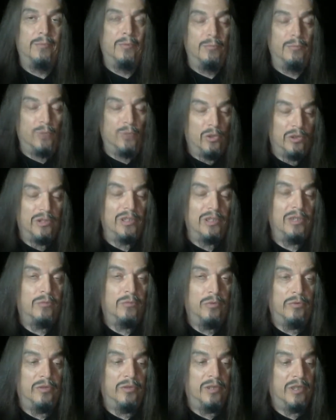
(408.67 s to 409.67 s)
mortally
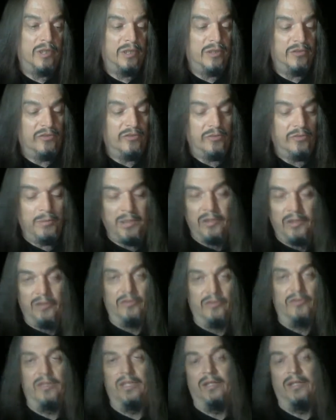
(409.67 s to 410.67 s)
wounded, and this is because of
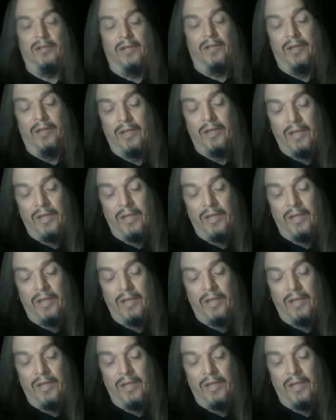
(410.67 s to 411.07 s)
the internet.